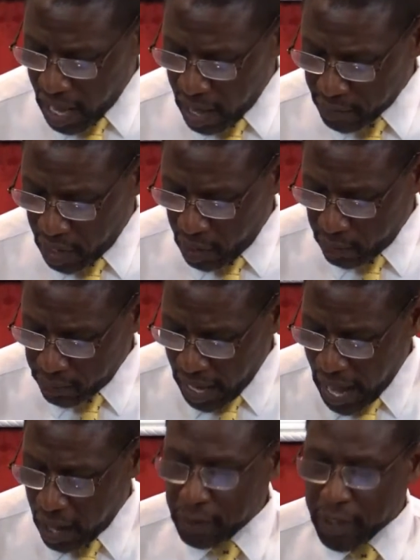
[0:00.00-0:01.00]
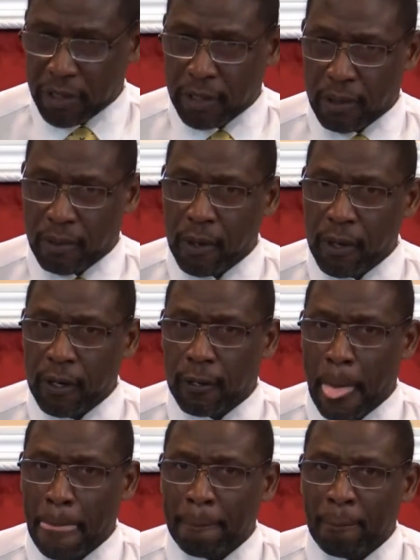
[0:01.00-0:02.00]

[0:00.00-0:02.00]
have gone out into the world.